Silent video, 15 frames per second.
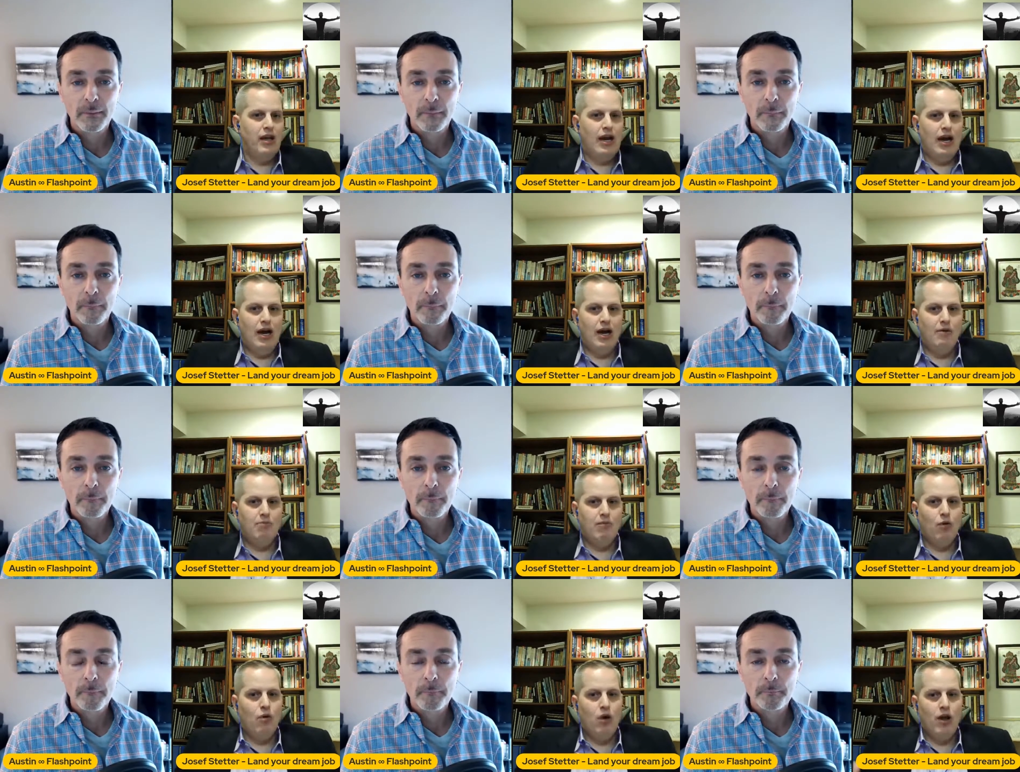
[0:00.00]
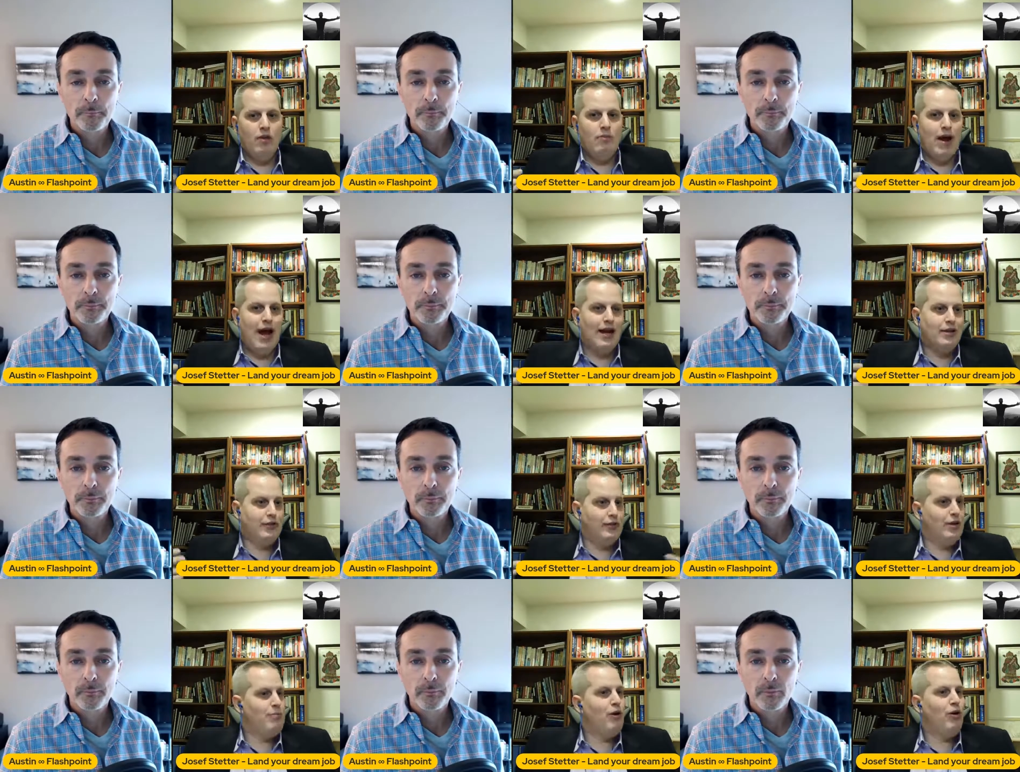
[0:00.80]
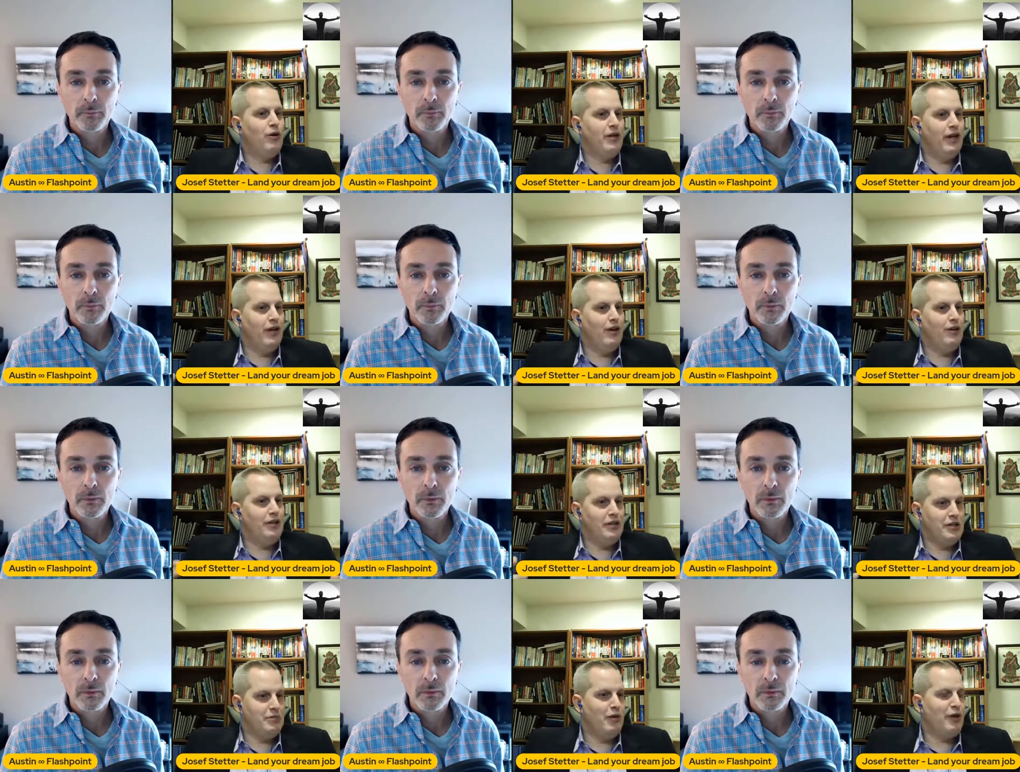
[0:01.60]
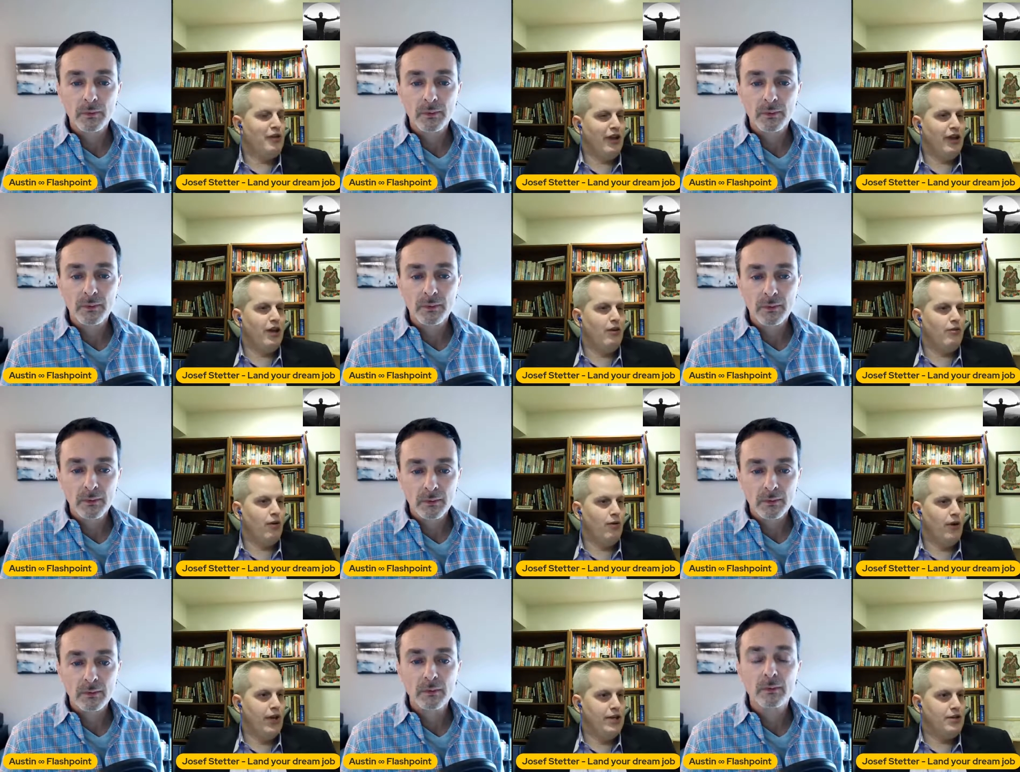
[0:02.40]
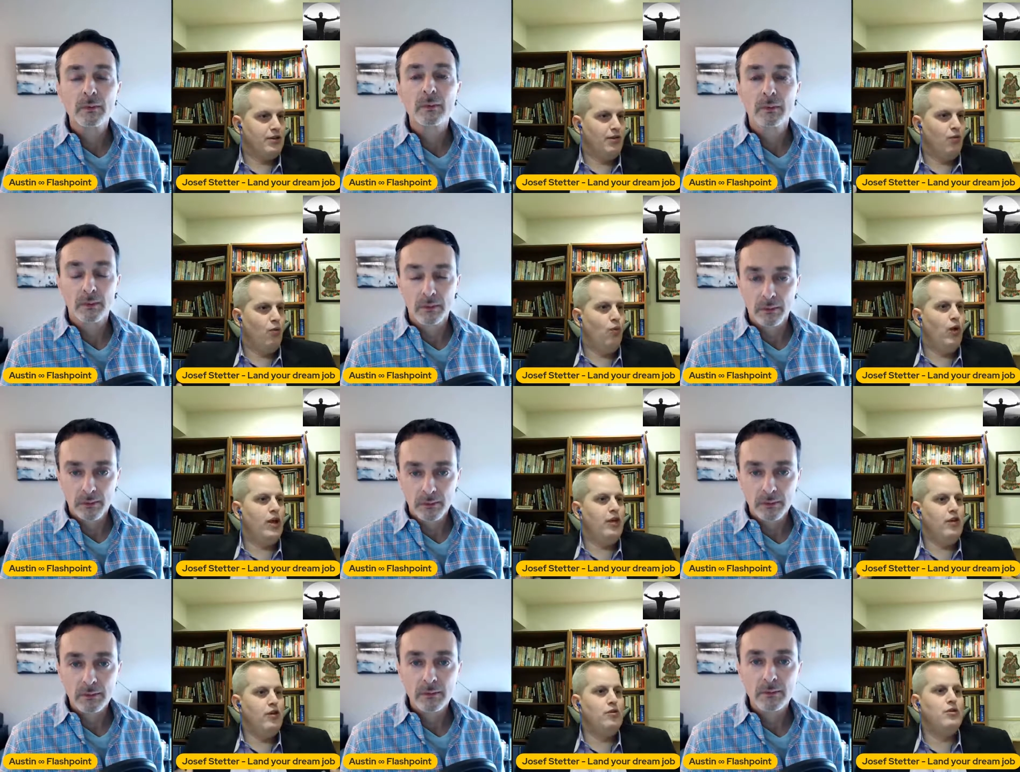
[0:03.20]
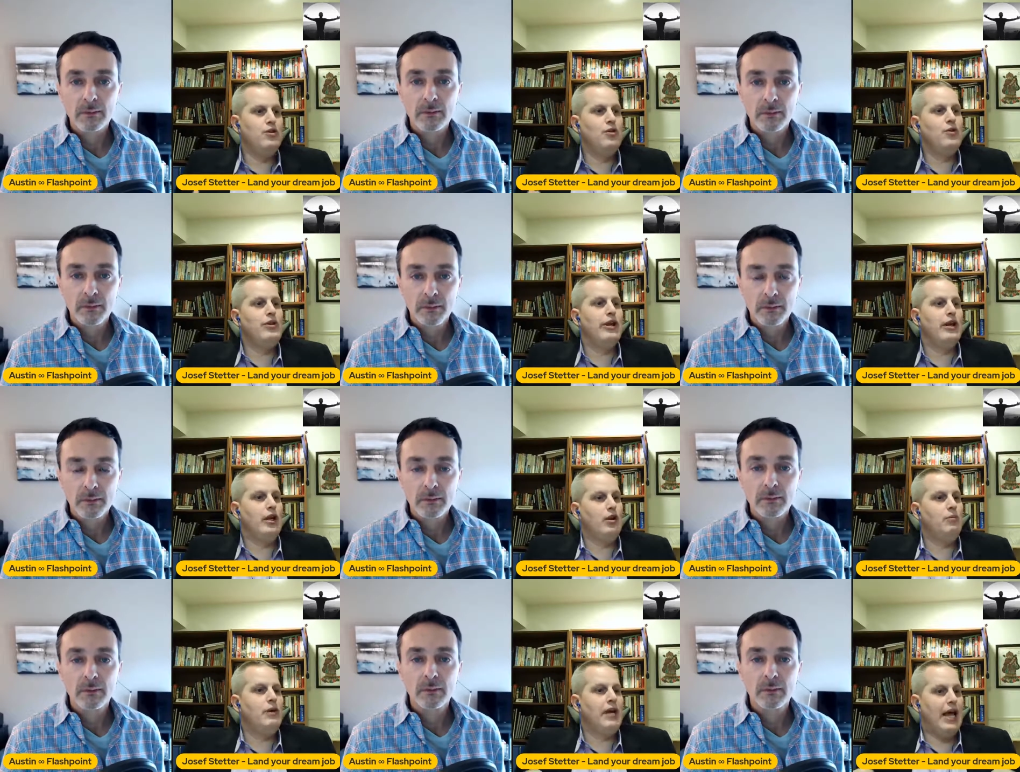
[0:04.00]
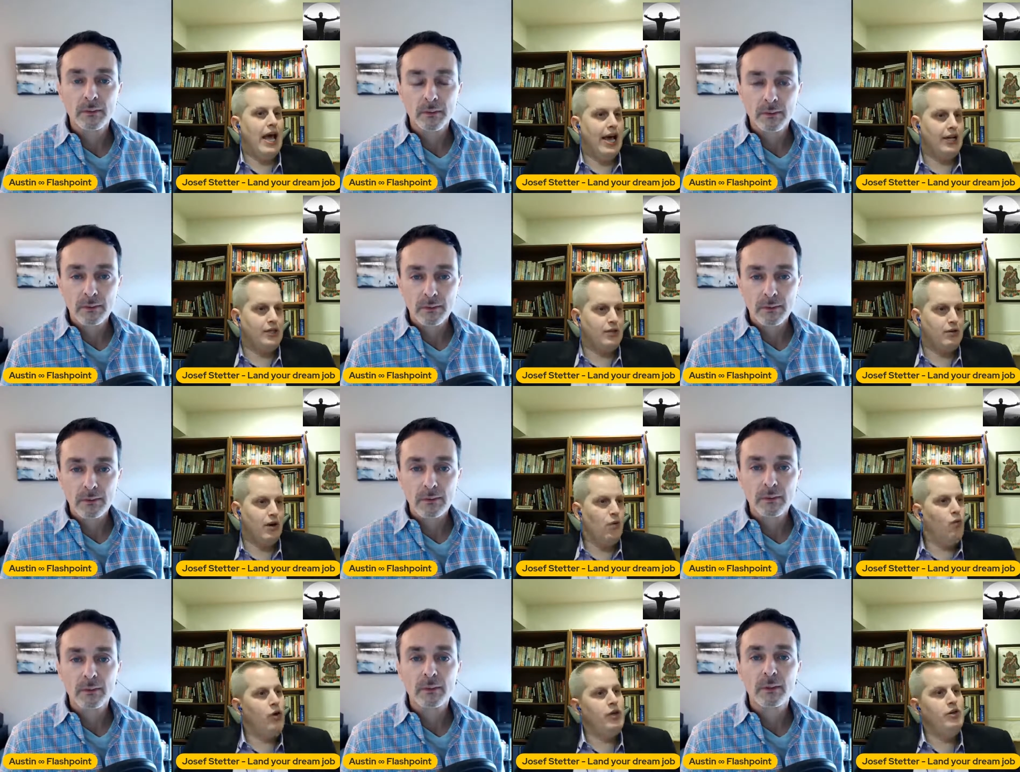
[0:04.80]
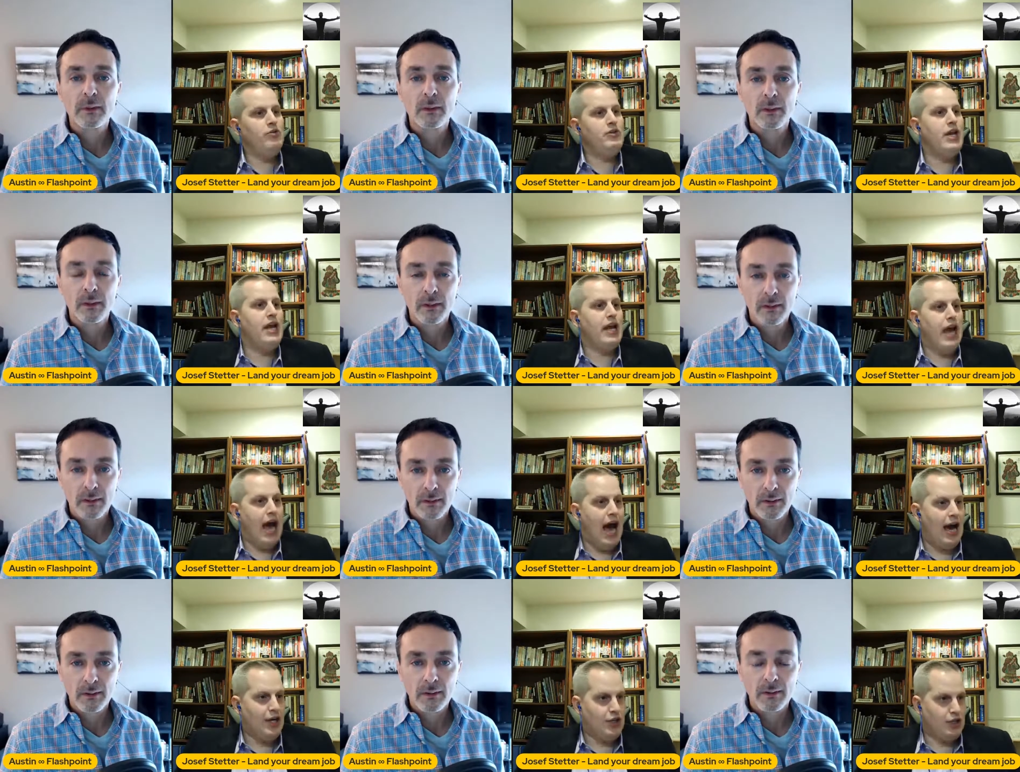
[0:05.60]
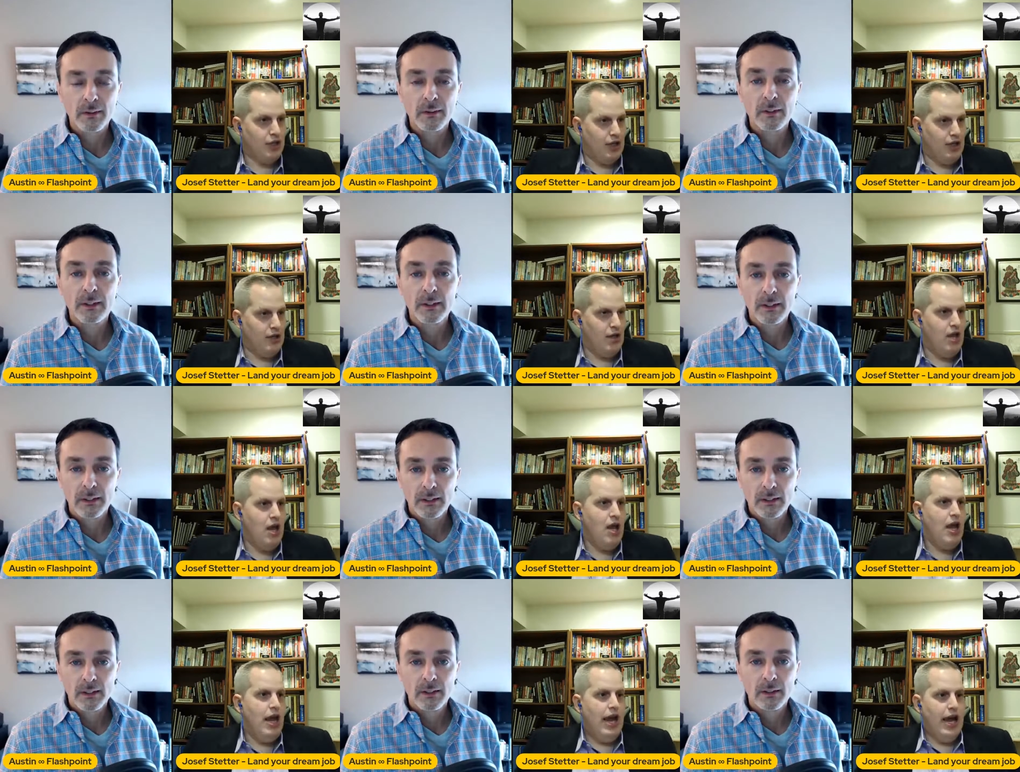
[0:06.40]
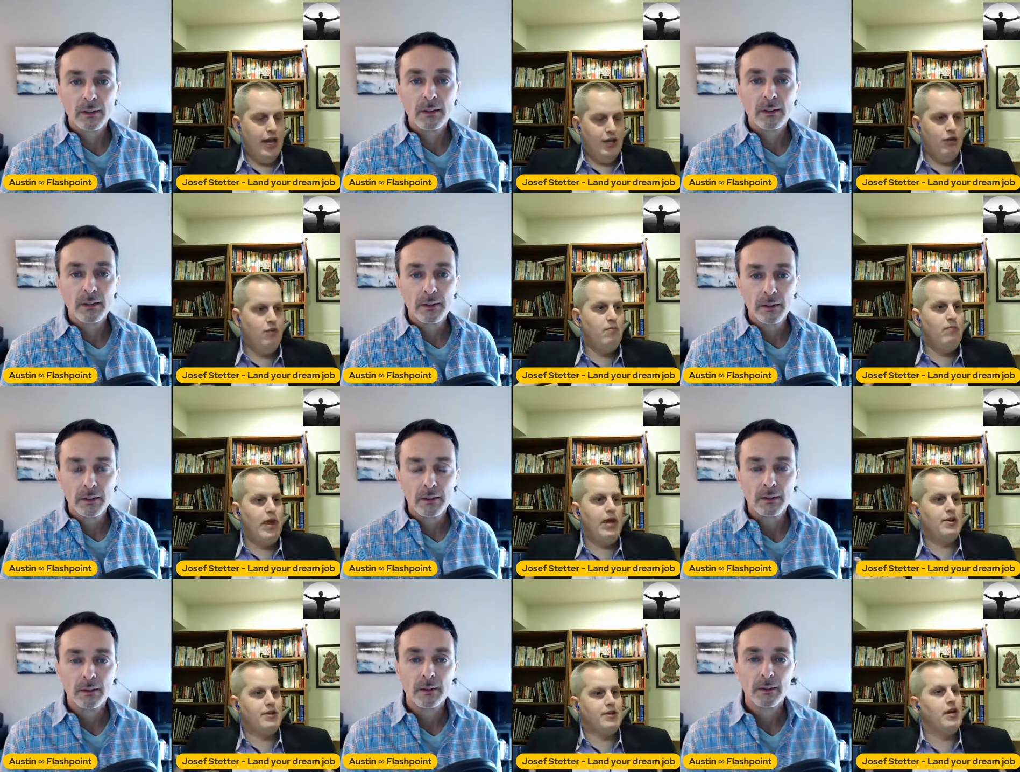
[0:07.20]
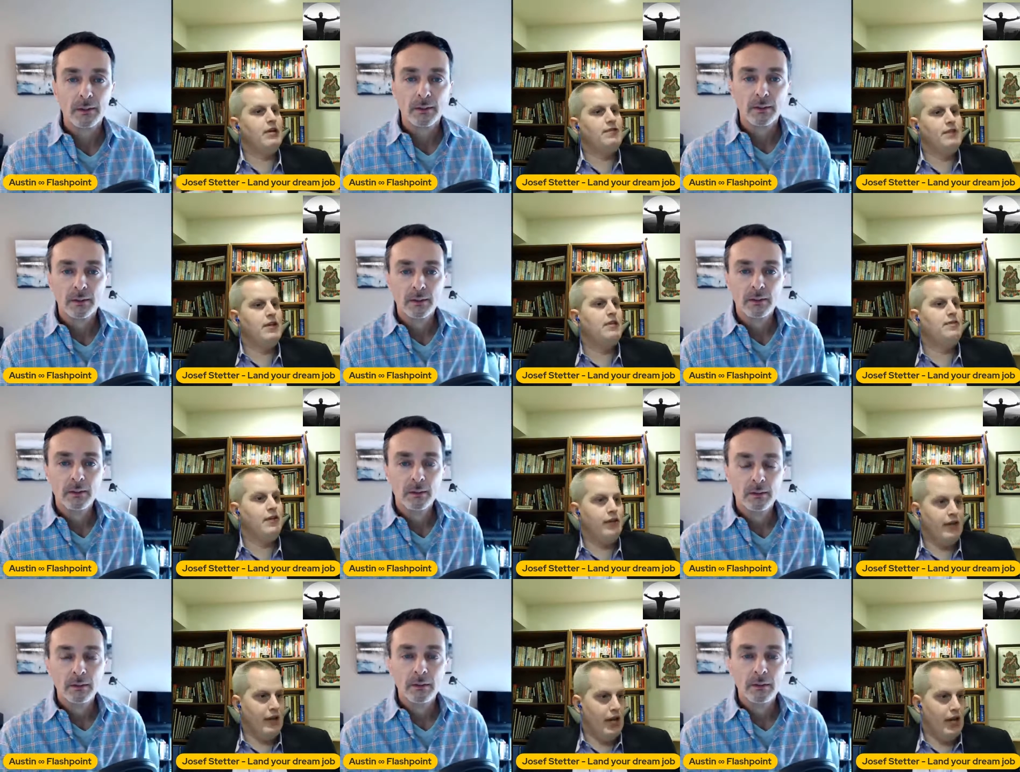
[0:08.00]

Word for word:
Speaker 1: um, going back to Napoleon Hill in his book Think and Grow Rich, when you do the little bit extra, when you take action and you make yourself different